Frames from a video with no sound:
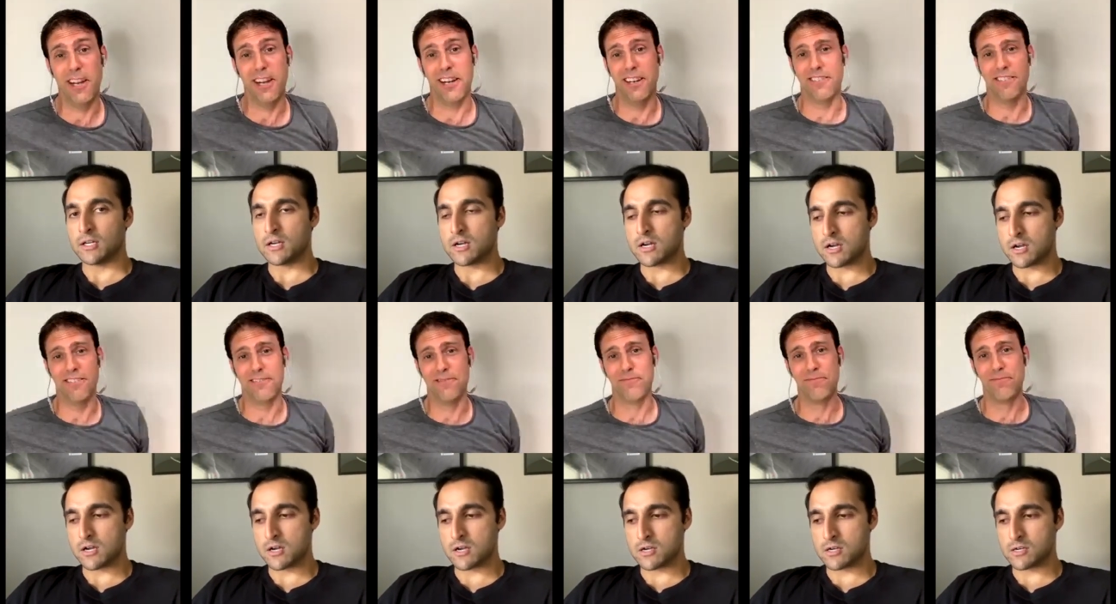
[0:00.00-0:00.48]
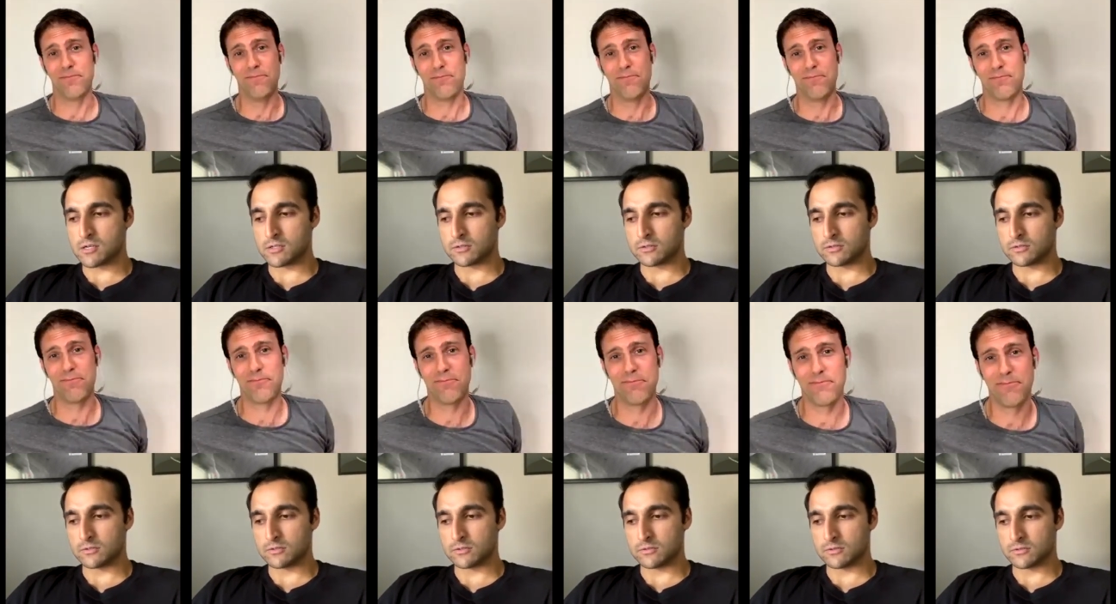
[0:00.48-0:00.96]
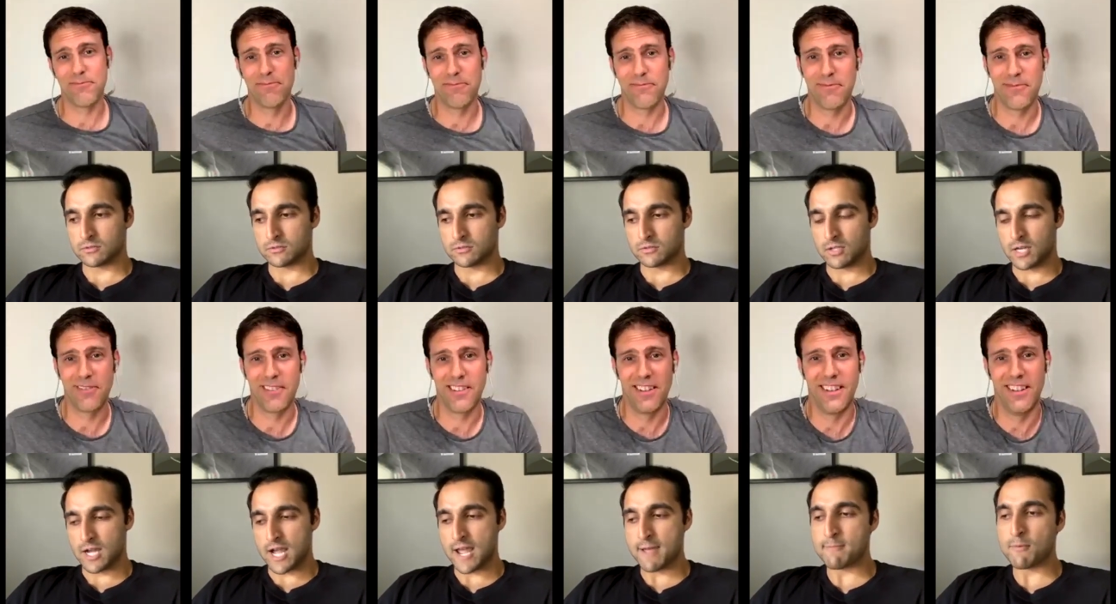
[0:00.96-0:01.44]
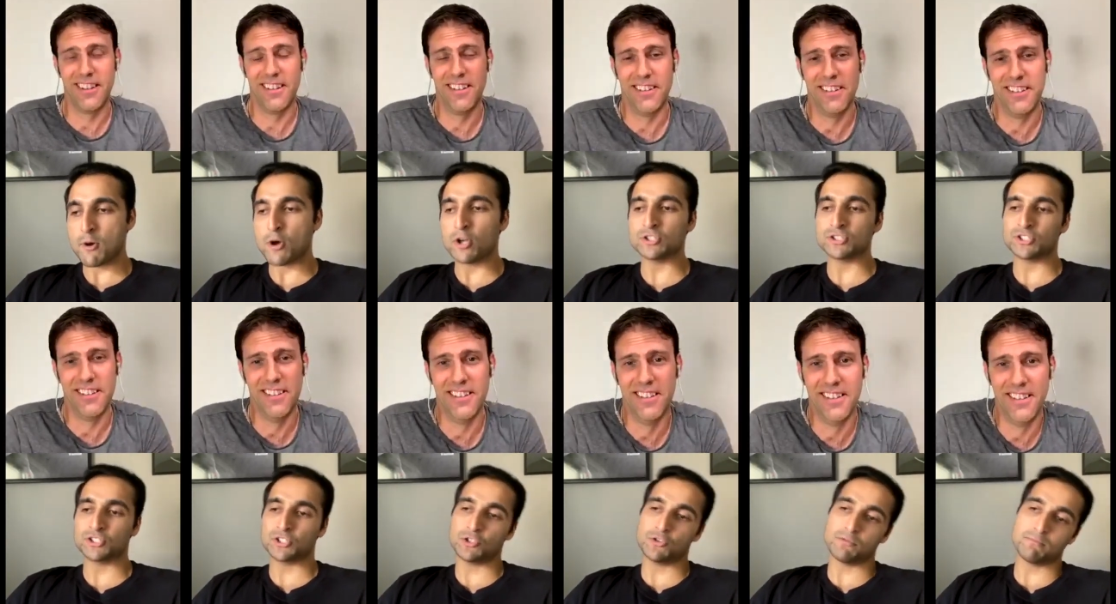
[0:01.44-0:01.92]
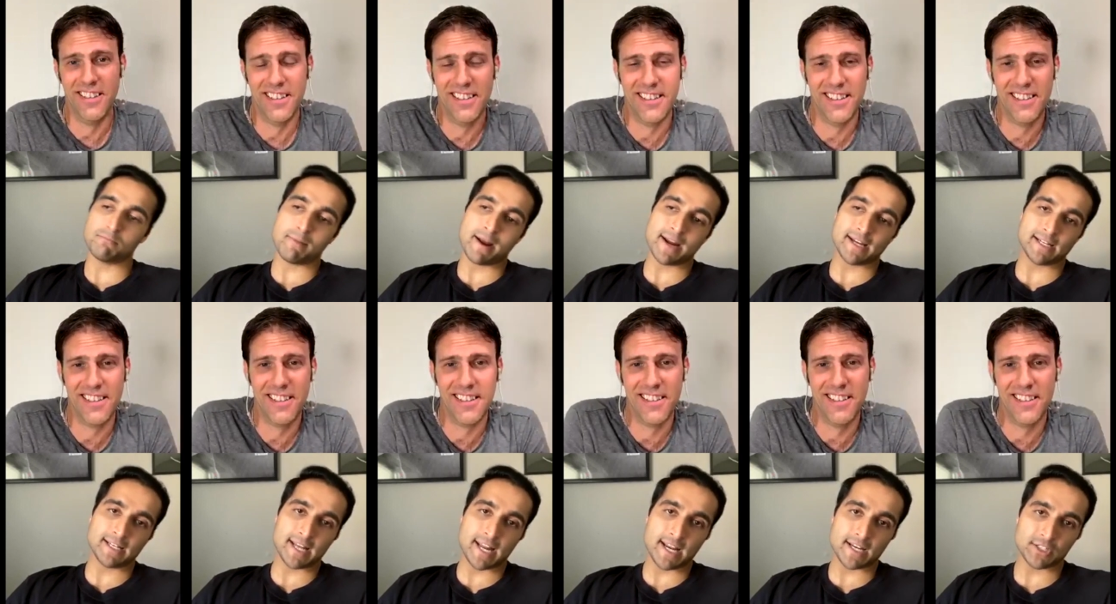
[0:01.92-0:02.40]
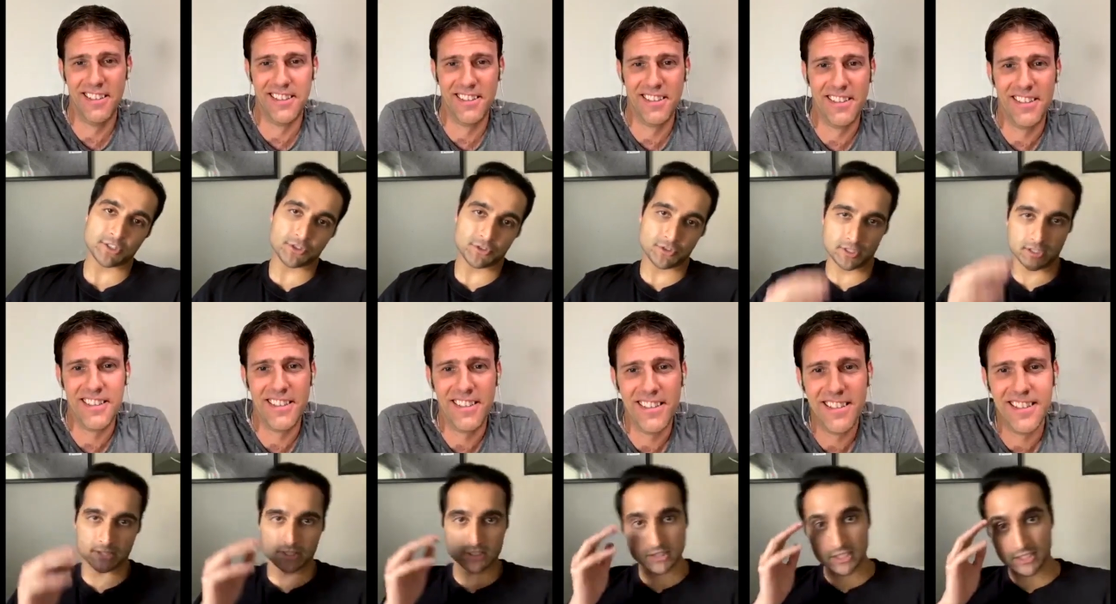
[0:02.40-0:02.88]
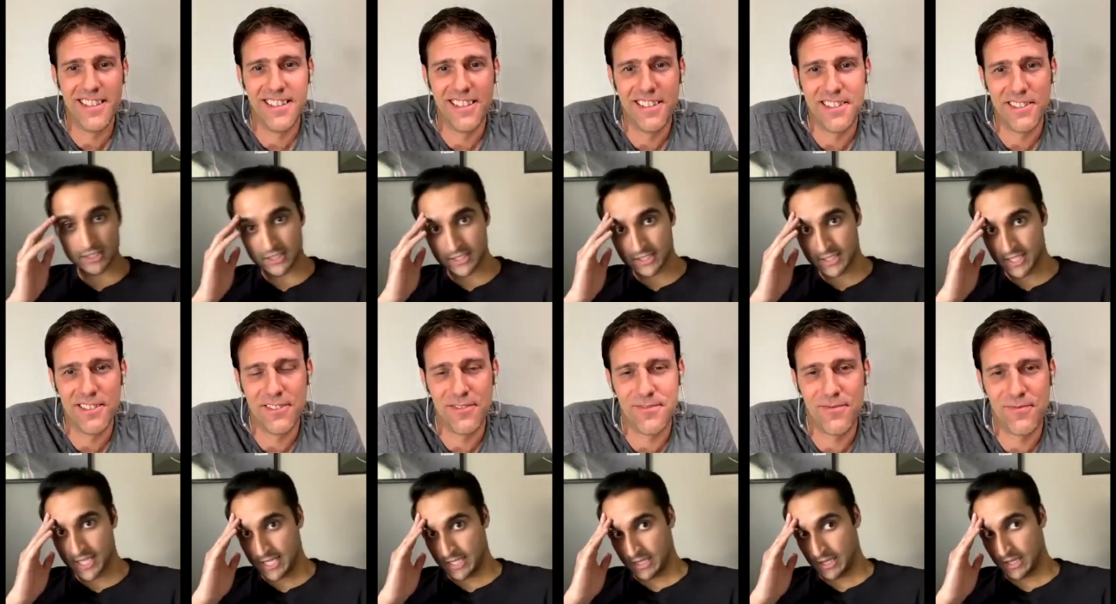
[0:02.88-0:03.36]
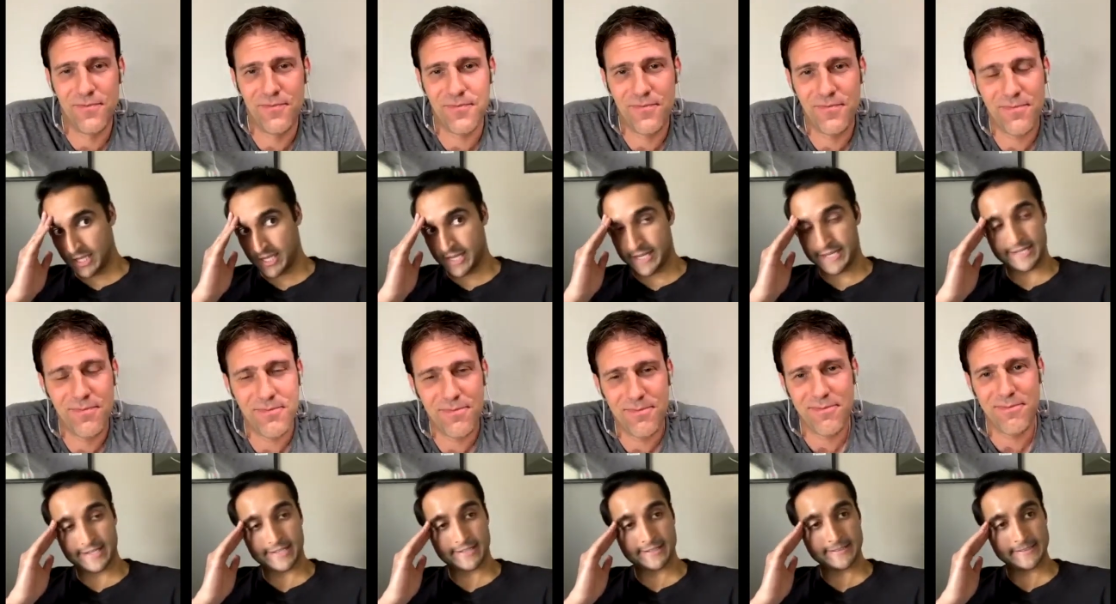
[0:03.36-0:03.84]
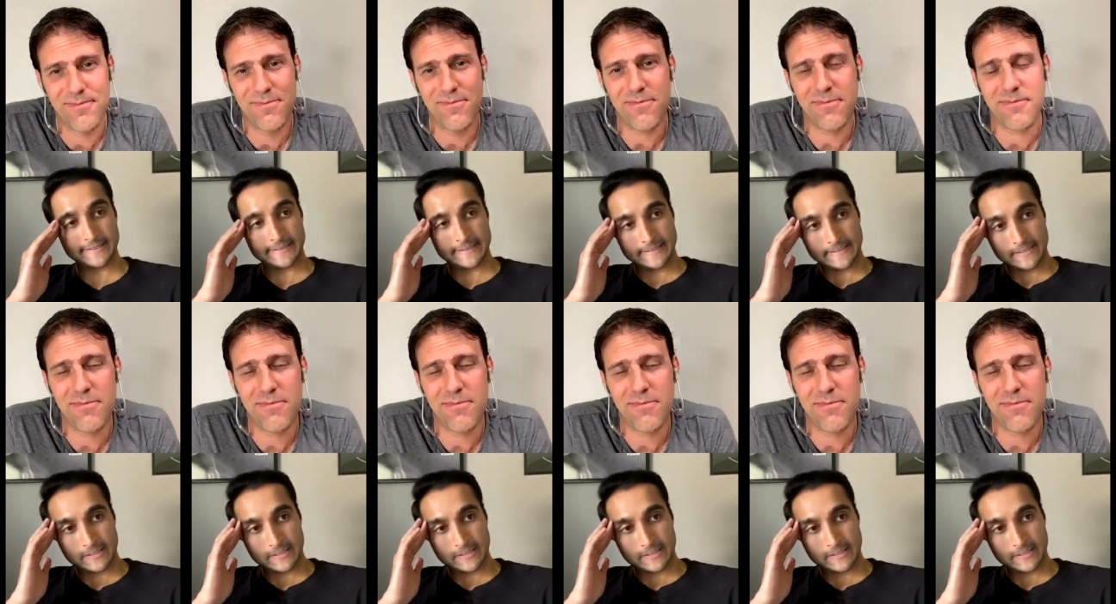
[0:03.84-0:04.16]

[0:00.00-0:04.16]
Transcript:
Speaker 1: Yeah. Uh, I'm also my nature is such that like